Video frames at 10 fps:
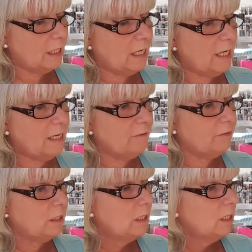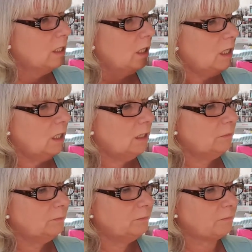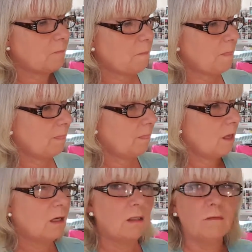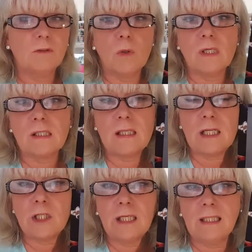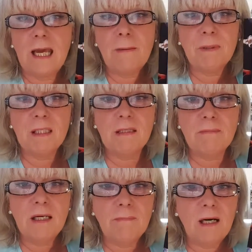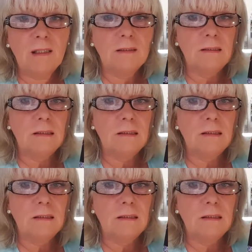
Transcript: that I have. Of course, I took a napkin and made my